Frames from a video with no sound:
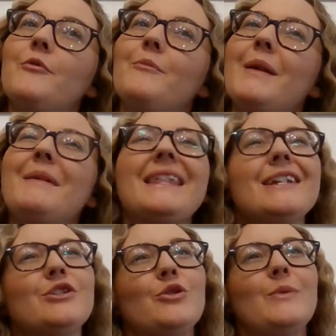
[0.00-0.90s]
maybe
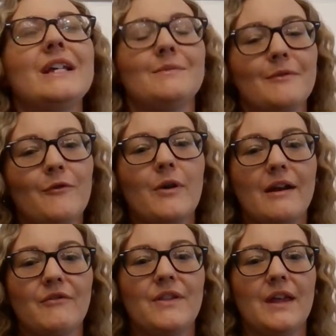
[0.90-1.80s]
like 2 weeks before
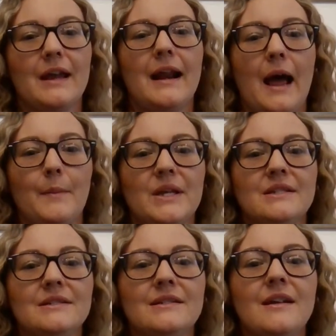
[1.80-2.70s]
everything had
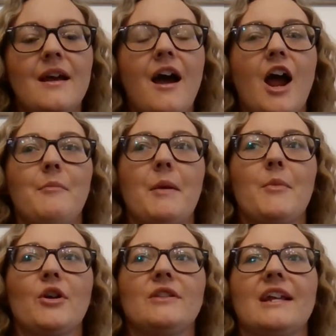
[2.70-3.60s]
happened, I
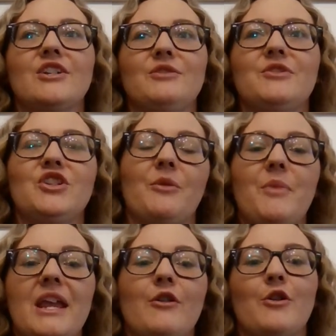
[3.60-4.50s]
remember like she was
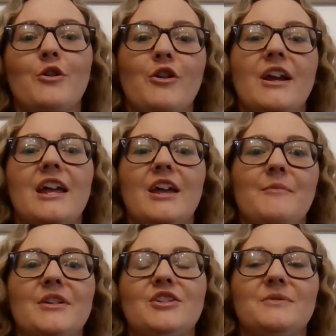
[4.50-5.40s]
jumping in her
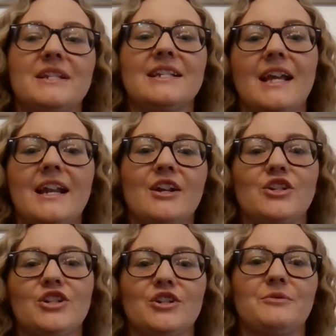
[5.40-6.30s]
crib and she was excited because
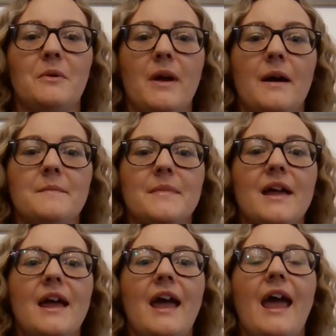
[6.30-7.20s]
she just woke up.
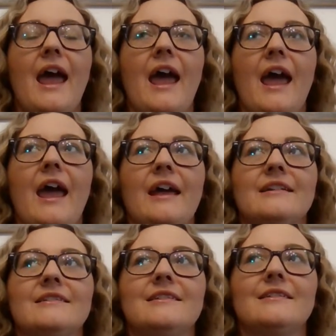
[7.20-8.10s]

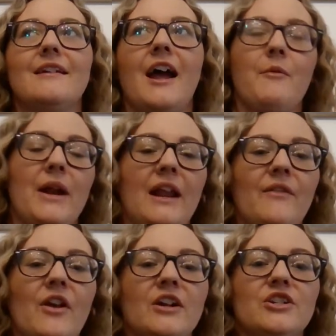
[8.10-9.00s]
And I went in
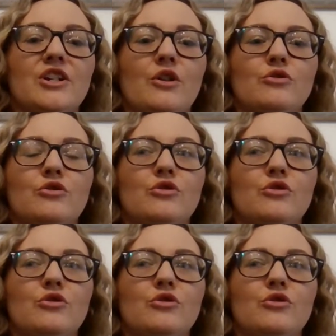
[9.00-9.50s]
there and she goes,